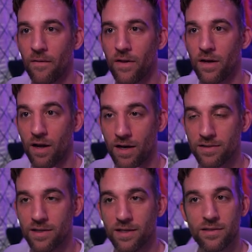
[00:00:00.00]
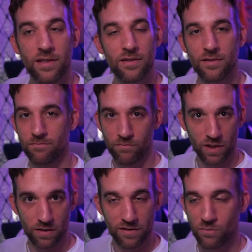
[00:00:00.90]
The context is
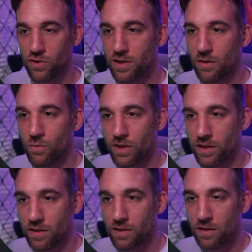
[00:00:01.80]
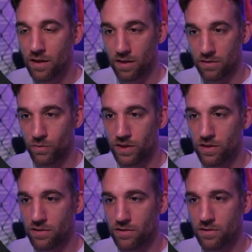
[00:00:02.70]
the summary that we uh, we
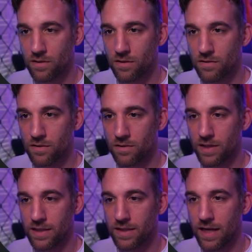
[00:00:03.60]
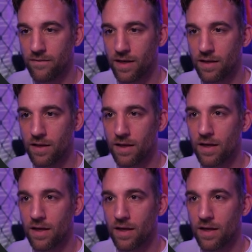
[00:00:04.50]
just saw. So it gave that.